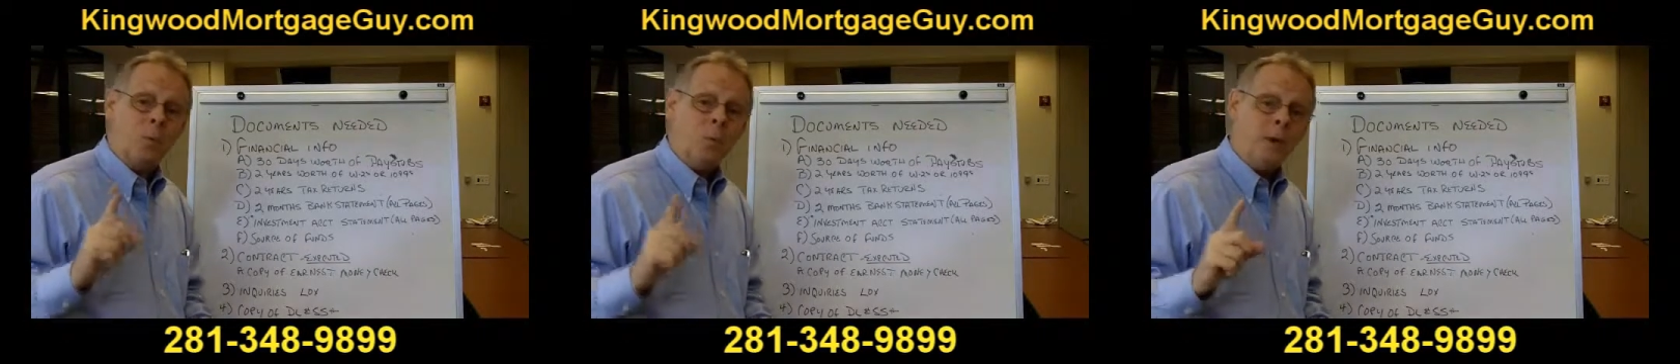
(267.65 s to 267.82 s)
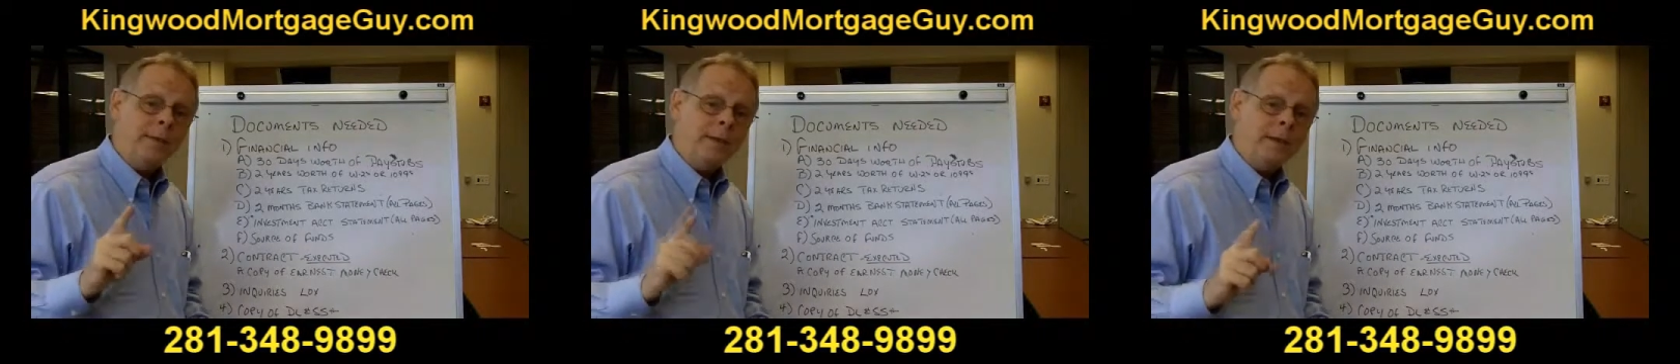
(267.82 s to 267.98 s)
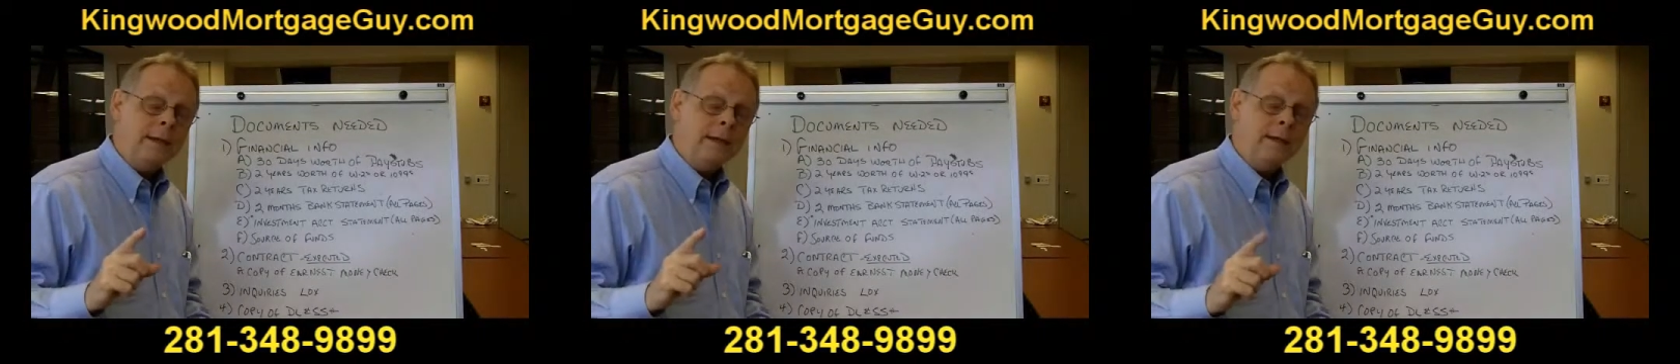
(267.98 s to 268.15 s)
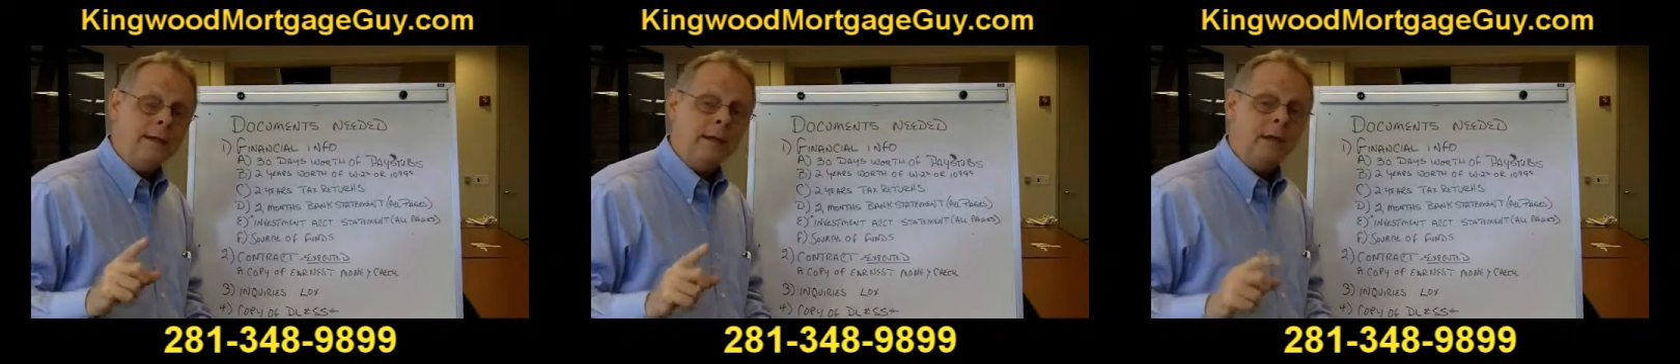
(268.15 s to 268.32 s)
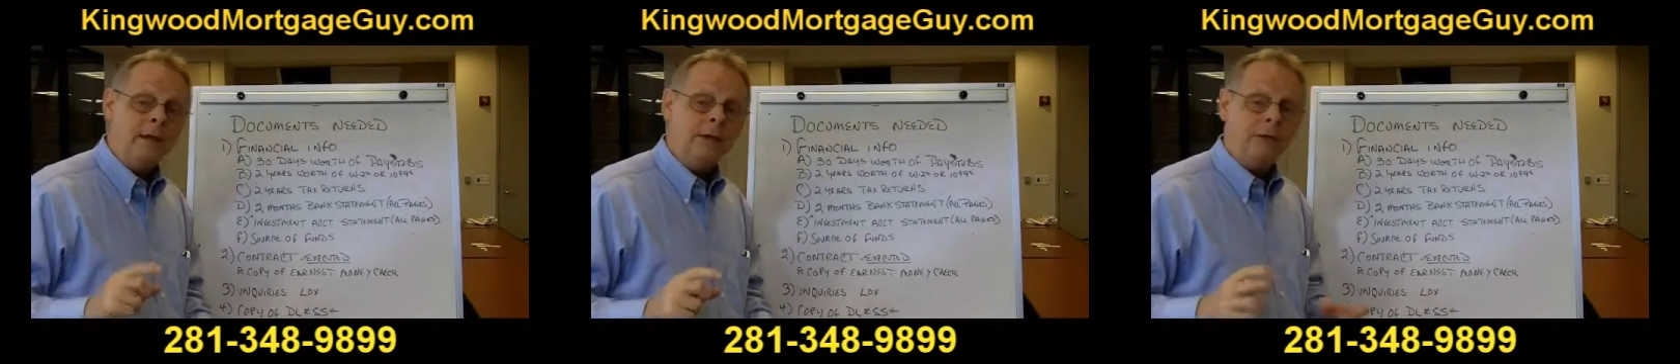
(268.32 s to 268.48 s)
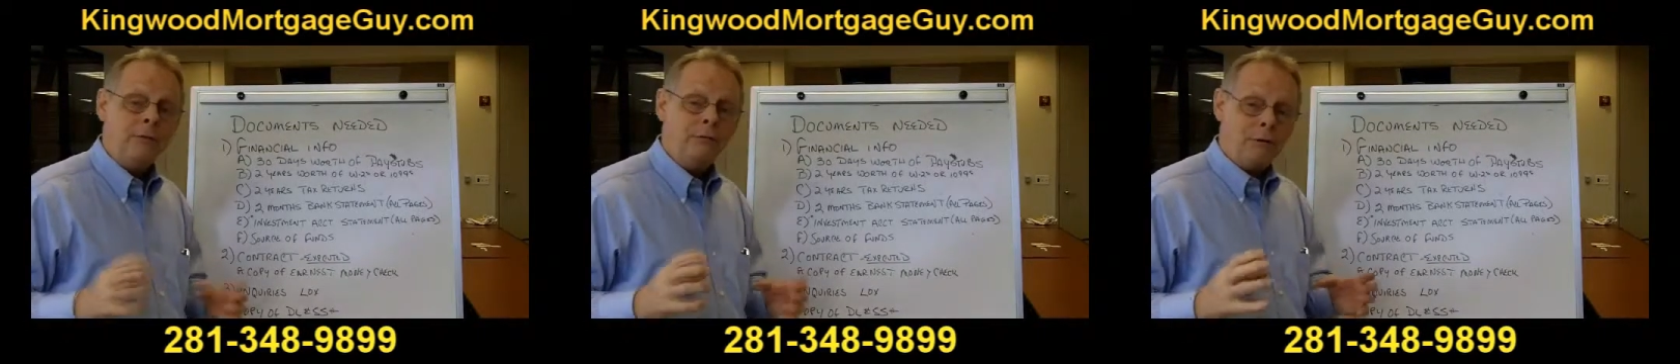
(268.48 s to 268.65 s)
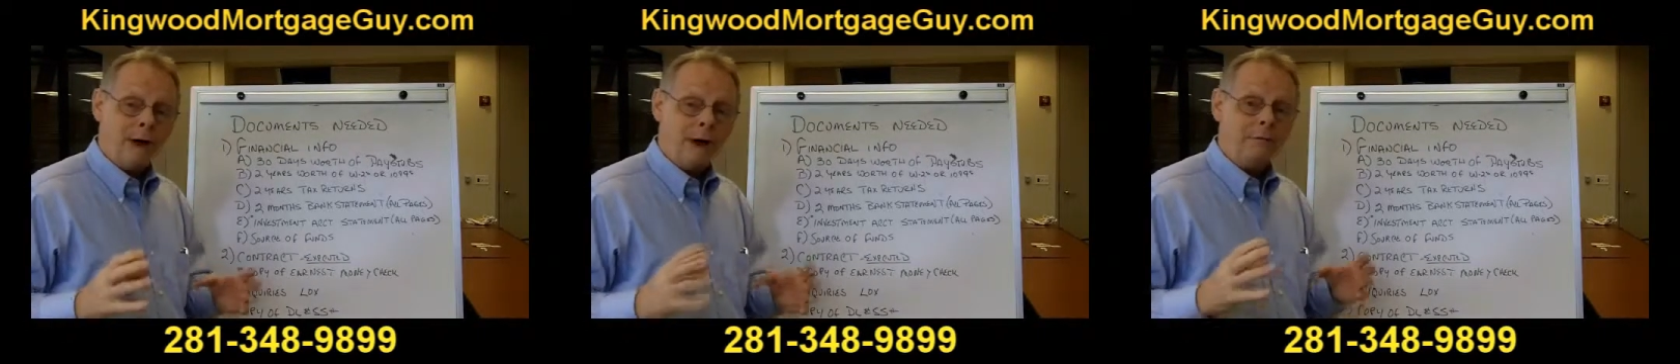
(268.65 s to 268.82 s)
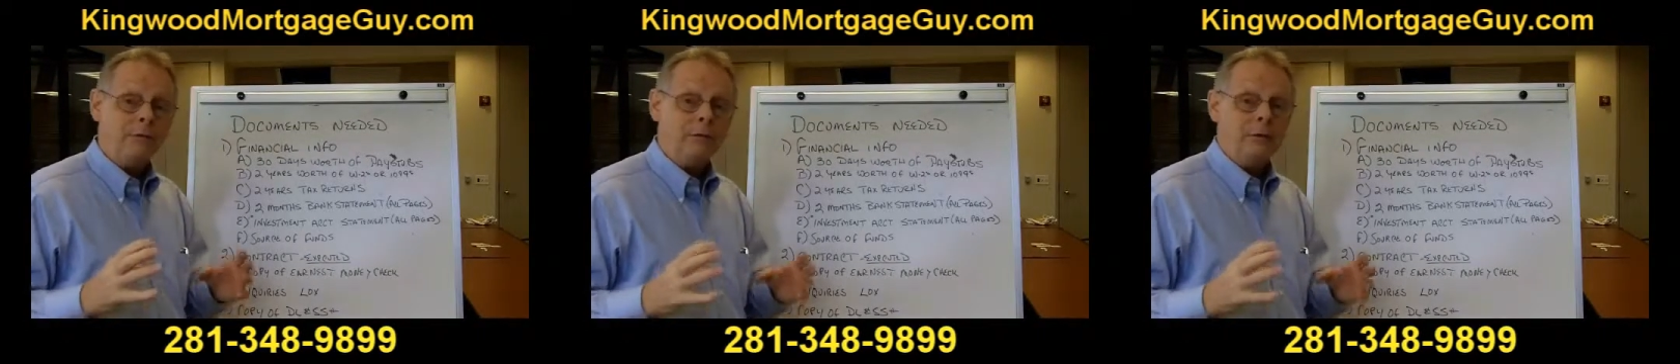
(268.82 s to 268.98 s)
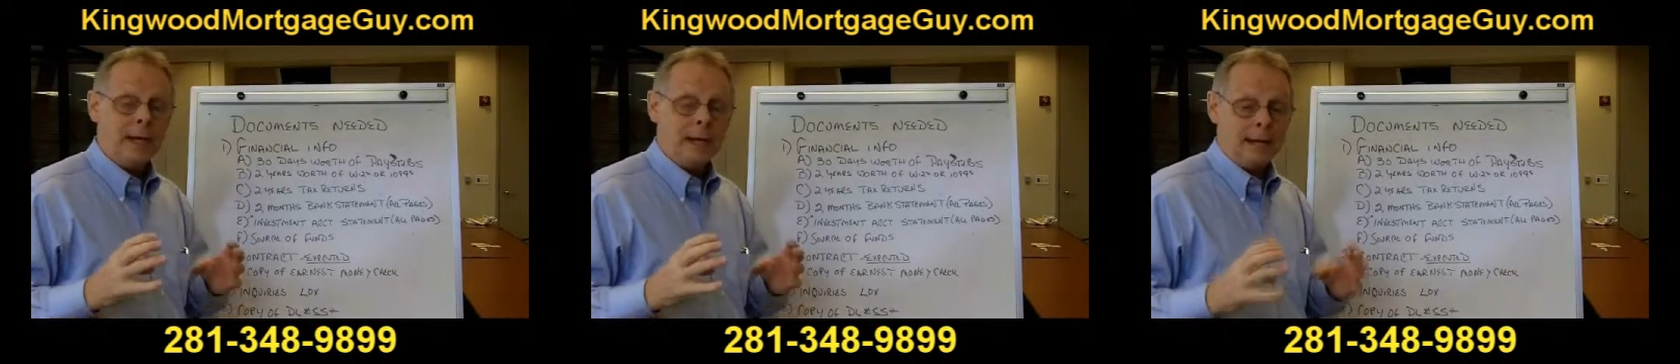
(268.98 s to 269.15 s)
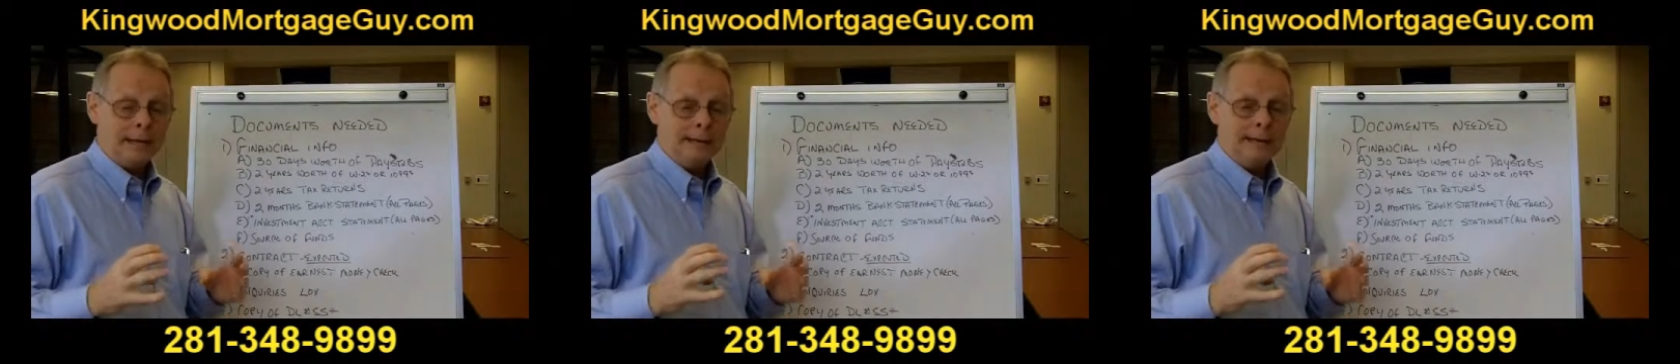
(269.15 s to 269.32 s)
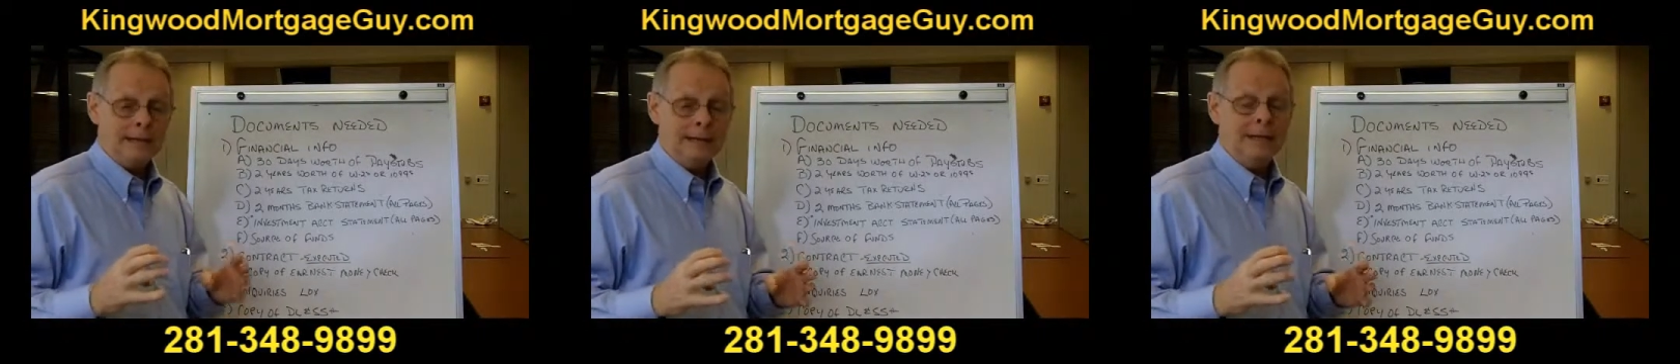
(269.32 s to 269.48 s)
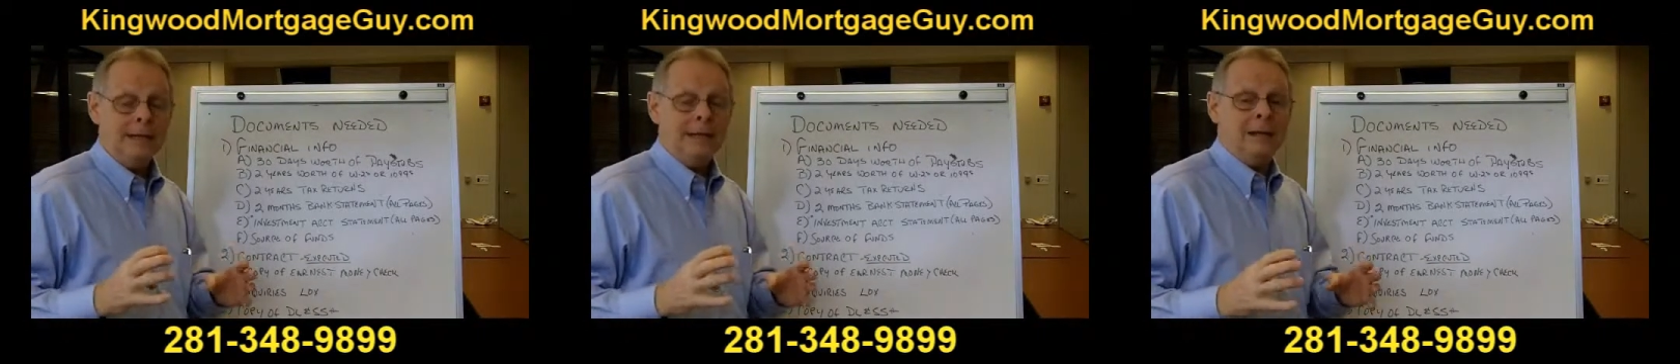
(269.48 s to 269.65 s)
One key thing on the driver's
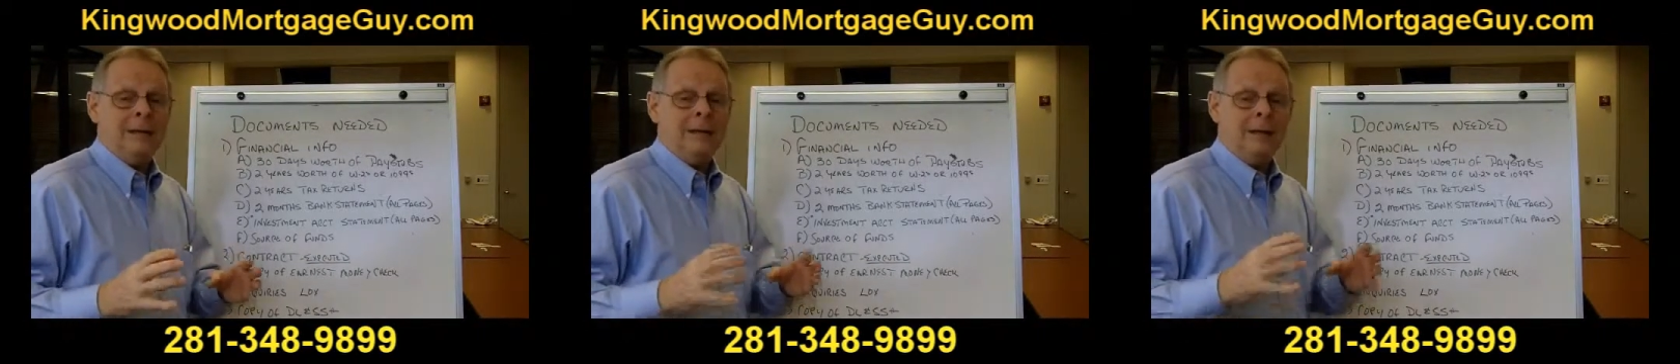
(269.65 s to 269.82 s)
license,